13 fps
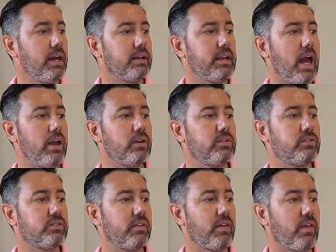now you can
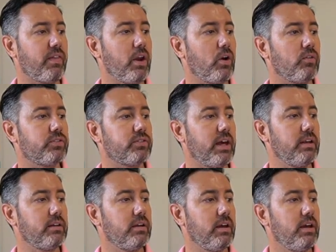see that that
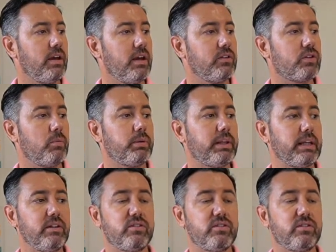offset is completely